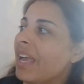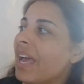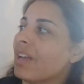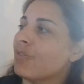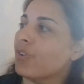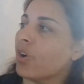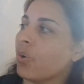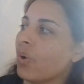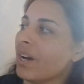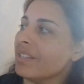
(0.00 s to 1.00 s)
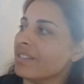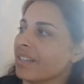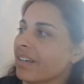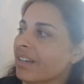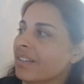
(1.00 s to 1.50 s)
And for
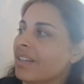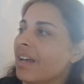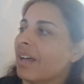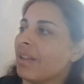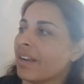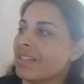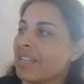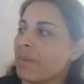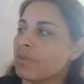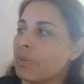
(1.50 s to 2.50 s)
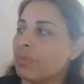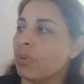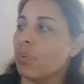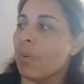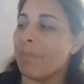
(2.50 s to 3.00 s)
Kwanzaa, a lot of times people
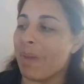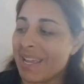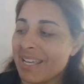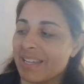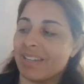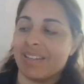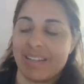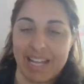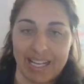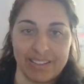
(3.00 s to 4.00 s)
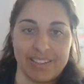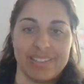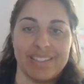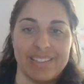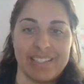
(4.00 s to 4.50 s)
will make
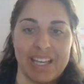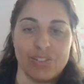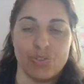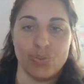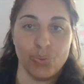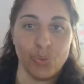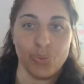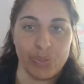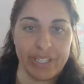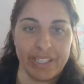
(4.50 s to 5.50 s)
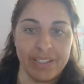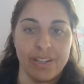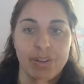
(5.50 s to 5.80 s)
necklaces and jewelry